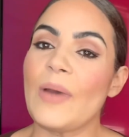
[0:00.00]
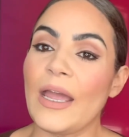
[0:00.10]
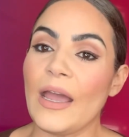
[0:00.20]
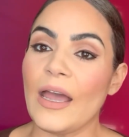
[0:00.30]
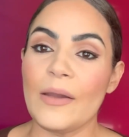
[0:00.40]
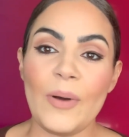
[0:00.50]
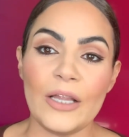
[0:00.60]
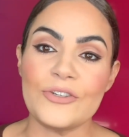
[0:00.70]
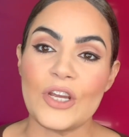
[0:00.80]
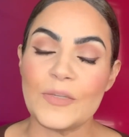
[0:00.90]
I
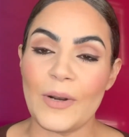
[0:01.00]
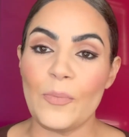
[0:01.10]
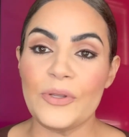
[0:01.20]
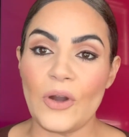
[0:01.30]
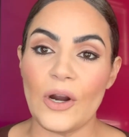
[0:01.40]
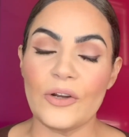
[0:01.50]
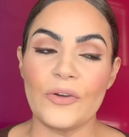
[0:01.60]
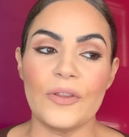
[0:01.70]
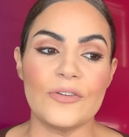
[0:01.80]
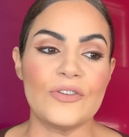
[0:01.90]
apologize, but I'll put the article
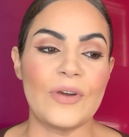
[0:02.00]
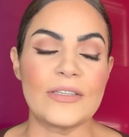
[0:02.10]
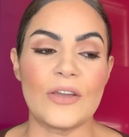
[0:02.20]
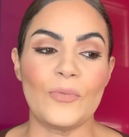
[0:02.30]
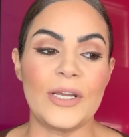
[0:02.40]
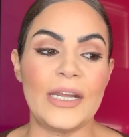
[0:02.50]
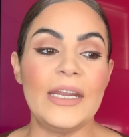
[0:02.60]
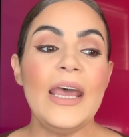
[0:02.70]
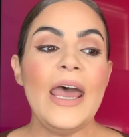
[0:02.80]
in there so you guys can read it.